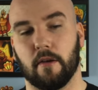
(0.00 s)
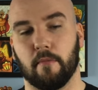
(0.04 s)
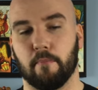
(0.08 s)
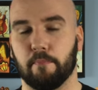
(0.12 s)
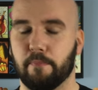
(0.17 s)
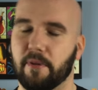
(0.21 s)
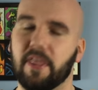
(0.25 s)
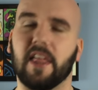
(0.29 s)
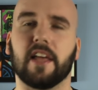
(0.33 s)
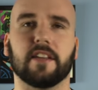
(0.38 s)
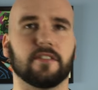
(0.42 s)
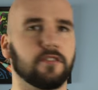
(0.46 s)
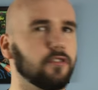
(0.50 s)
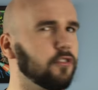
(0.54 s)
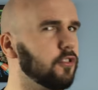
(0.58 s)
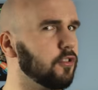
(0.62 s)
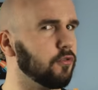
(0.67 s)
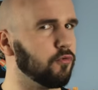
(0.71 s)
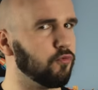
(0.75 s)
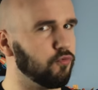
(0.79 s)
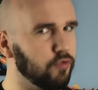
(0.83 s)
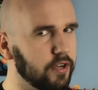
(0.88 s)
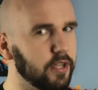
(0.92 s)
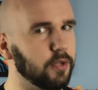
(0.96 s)
But that's not the
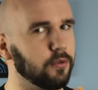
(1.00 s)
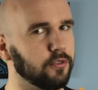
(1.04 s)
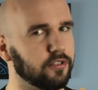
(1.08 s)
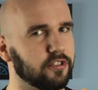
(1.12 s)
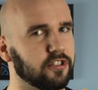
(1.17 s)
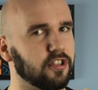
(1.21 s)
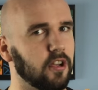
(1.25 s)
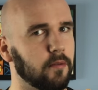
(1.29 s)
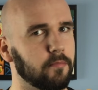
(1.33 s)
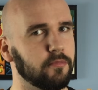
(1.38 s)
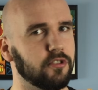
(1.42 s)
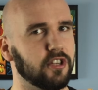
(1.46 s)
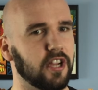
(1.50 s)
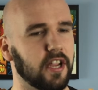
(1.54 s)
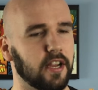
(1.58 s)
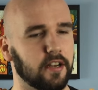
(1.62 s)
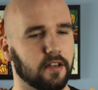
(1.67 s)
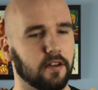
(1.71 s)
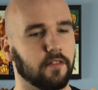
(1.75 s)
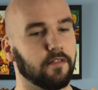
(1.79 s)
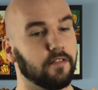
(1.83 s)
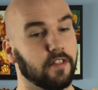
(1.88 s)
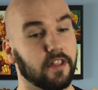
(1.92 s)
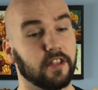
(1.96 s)
real subject
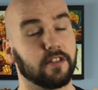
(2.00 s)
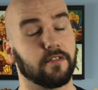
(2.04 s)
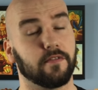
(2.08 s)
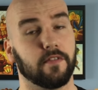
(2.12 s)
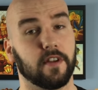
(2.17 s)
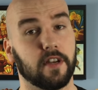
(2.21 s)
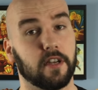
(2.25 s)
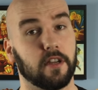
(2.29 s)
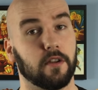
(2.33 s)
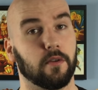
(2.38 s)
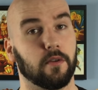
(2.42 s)
of this video.